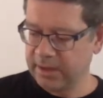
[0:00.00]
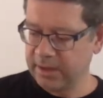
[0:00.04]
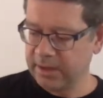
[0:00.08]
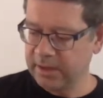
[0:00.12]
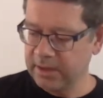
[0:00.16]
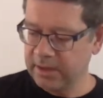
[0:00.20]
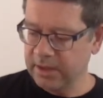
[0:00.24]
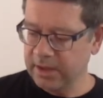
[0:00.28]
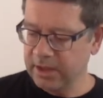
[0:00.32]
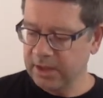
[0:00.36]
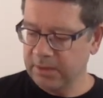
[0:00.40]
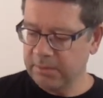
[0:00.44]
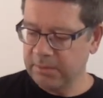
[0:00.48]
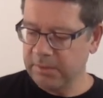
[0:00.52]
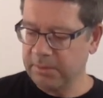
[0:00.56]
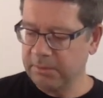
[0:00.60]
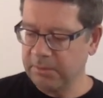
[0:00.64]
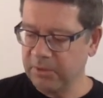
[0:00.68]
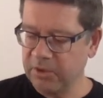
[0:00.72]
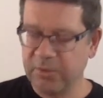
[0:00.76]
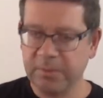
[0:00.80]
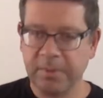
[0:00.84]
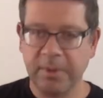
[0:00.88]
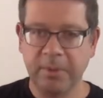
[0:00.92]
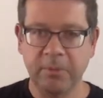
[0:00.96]
I mean,
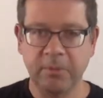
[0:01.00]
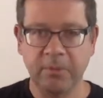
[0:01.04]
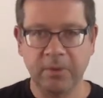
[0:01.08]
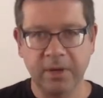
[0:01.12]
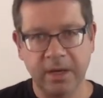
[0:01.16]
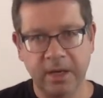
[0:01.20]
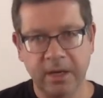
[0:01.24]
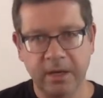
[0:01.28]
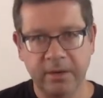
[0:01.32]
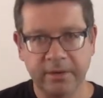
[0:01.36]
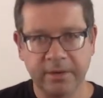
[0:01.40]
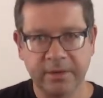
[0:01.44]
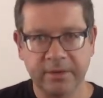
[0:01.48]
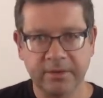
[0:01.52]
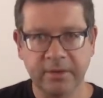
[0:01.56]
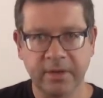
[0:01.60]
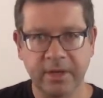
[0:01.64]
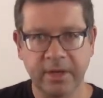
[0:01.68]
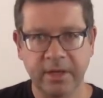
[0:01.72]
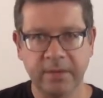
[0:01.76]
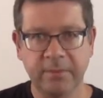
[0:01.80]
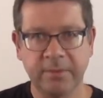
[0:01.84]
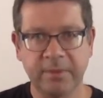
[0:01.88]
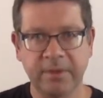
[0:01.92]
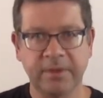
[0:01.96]
most people are
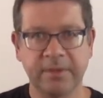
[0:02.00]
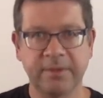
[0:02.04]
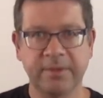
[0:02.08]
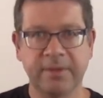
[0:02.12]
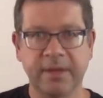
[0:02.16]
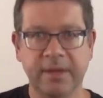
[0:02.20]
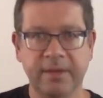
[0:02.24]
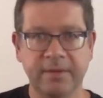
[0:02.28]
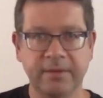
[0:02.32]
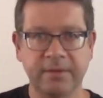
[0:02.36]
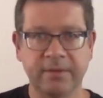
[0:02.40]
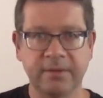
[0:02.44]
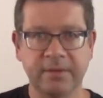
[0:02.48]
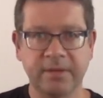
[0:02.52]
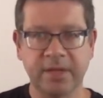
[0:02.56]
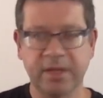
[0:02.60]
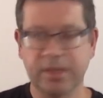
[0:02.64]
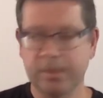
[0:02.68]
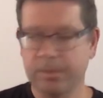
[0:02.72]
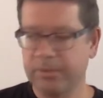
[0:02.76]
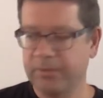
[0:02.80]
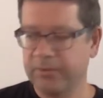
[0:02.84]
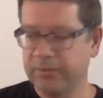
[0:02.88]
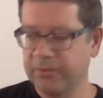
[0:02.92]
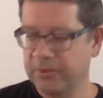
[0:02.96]
excited because they haven't seen
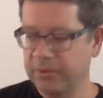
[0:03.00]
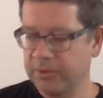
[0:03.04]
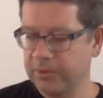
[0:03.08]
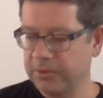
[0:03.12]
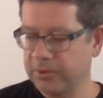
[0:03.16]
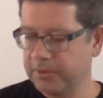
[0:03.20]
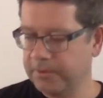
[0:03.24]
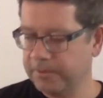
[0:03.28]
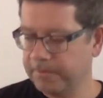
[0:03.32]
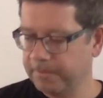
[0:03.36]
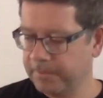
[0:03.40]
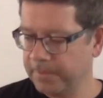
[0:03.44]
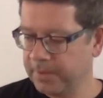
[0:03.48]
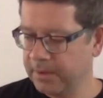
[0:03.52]
it before,